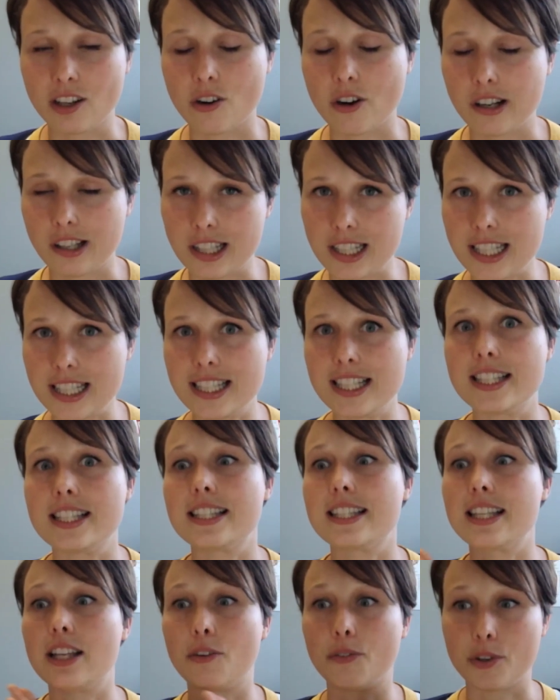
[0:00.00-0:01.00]
Chronic
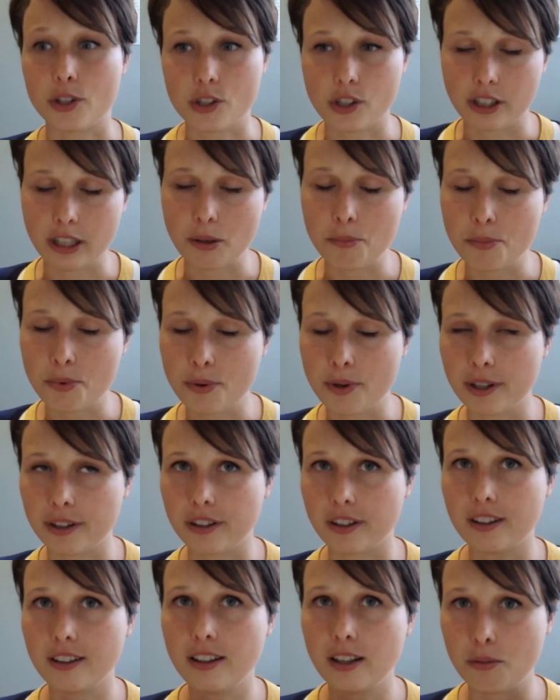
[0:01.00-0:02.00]
Diseases that originally
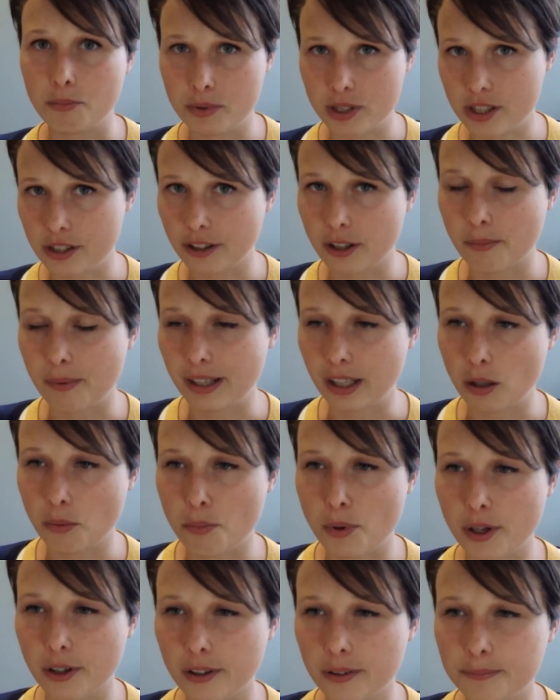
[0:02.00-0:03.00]
appeared in Materia Medica
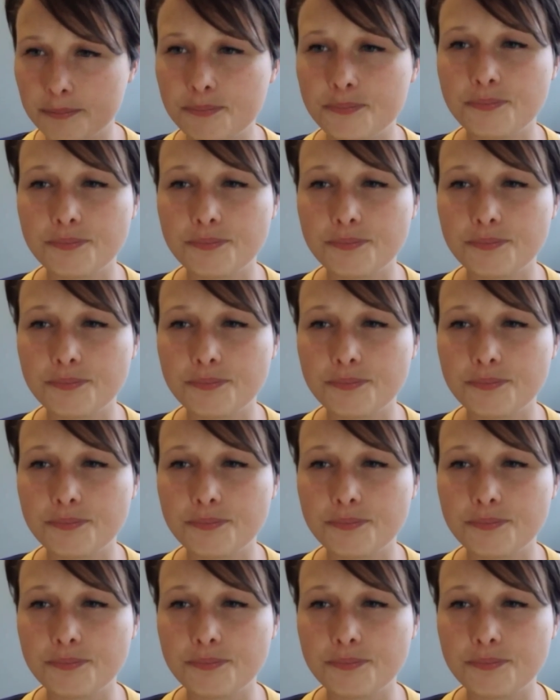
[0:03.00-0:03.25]
Pura.